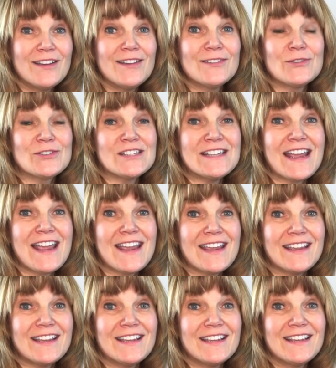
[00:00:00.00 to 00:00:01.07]
So
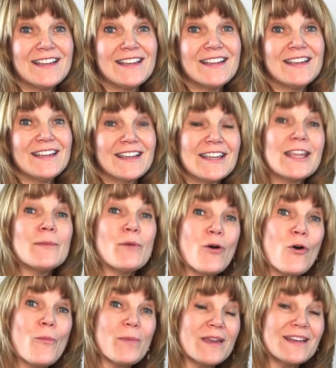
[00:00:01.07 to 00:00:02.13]
today, keep
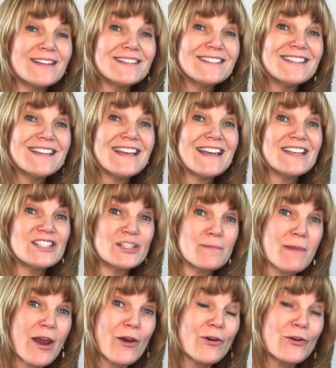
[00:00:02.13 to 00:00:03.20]
hoping, and
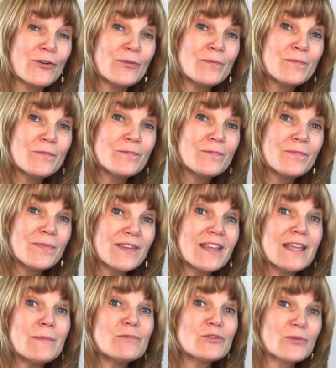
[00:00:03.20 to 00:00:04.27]
tomorrow,
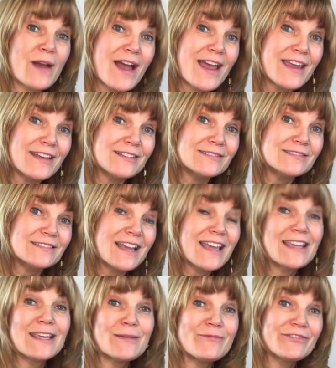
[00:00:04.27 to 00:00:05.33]
keep trying
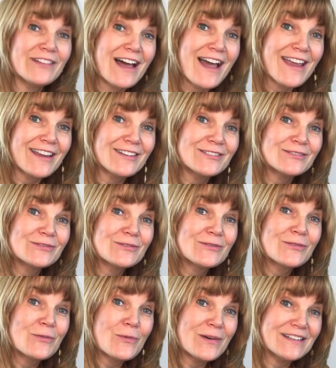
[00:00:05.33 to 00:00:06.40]
and keep flying,
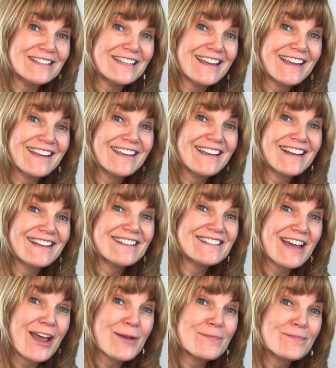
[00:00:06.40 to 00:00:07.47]
one day at a time.